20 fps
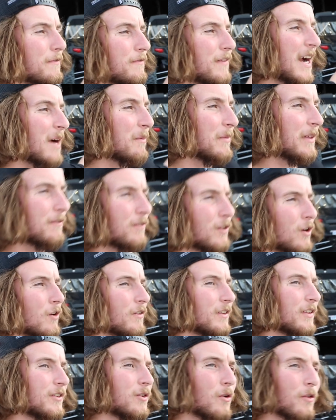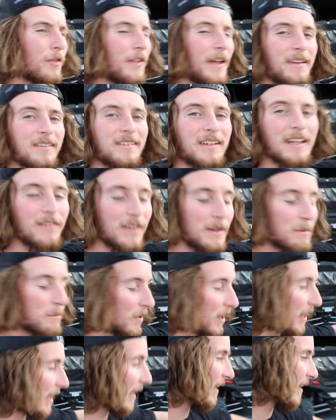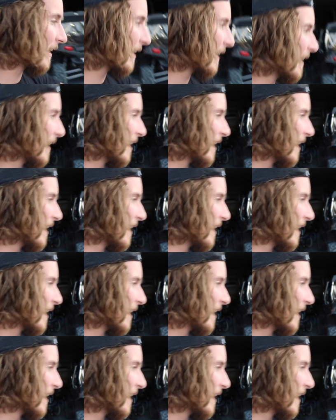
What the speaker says: family for over this whole Thanksgiving break.